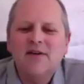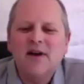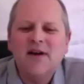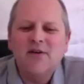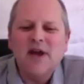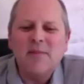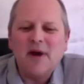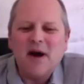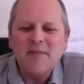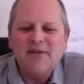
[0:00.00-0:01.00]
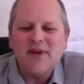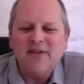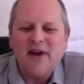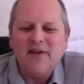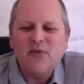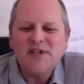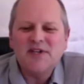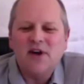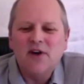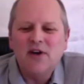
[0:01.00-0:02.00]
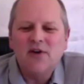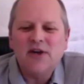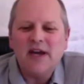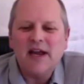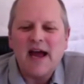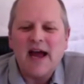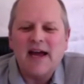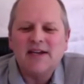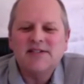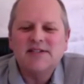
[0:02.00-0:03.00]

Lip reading: Okay, but I mean, if we start looking at